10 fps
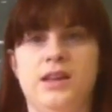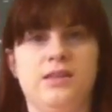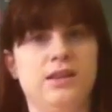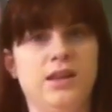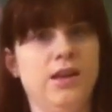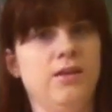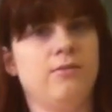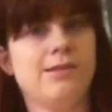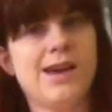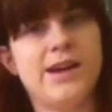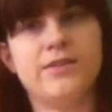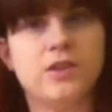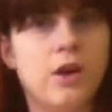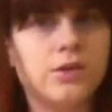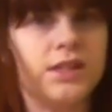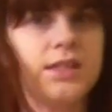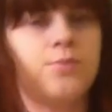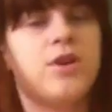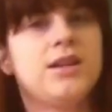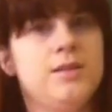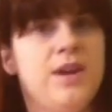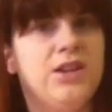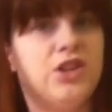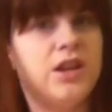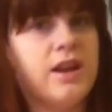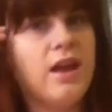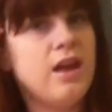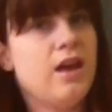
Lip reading: in the kind of closest approximation